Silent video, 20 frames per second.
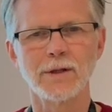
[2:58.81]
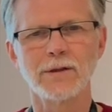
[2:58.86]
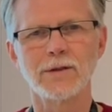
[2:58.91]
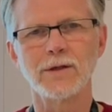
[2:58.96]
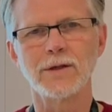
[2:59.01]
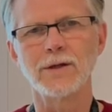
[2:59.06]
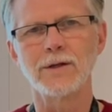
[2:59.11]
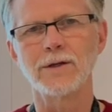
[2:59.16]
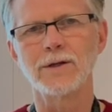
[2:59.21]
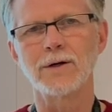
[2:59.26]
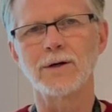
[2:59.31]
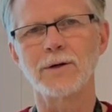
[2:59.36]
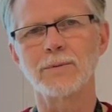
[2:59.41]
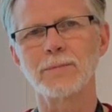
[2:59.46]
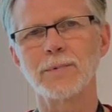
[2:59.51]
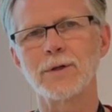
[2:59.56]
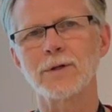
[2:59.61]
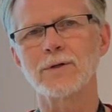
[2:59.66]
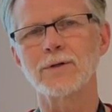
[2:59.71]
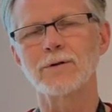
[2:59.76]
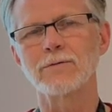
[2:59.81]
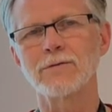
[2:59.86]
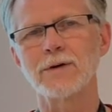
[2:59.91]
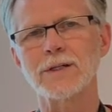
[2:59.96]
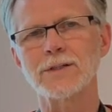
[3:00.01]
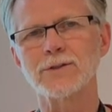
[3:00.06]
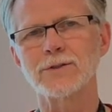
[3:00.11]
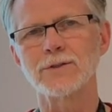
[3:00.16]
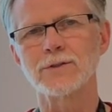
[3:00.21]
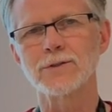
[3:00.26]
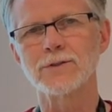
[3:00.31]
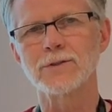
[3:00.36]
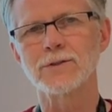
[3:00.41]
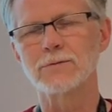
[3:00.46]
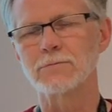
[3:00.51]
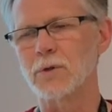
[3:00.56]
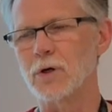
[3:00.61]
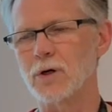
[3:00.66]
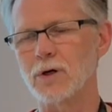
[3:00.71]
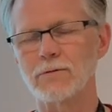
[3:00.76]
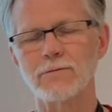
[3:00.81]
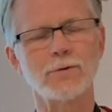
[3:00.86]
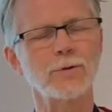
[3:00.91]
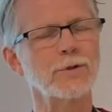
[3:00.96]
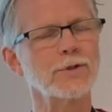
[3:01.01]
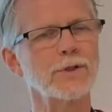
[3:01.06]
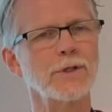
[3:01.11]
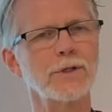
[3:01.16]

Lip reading: The umbilical vessels are, of course,